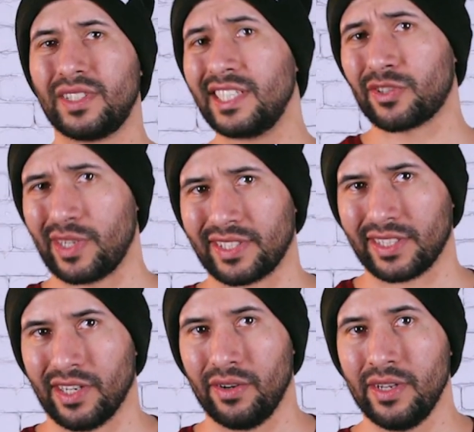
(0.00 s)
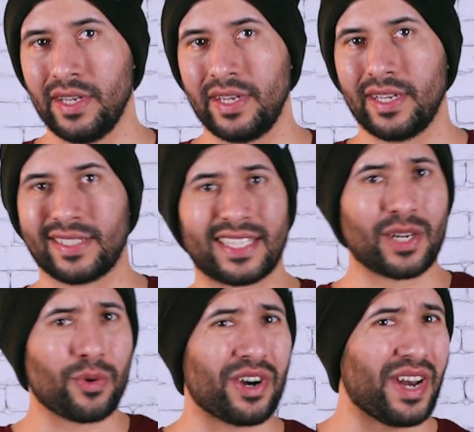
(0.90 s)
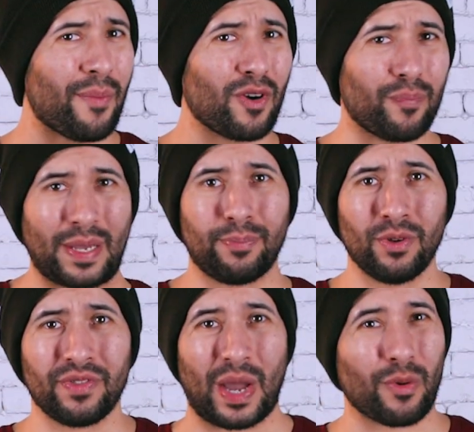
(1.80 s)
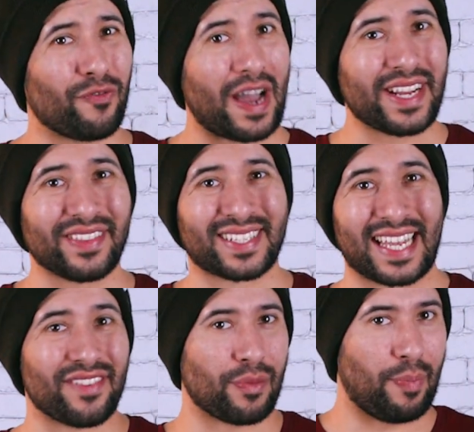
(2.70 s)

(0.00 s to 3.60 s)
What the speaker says: interesting though, is that there were a number of people that were fighting on the side of the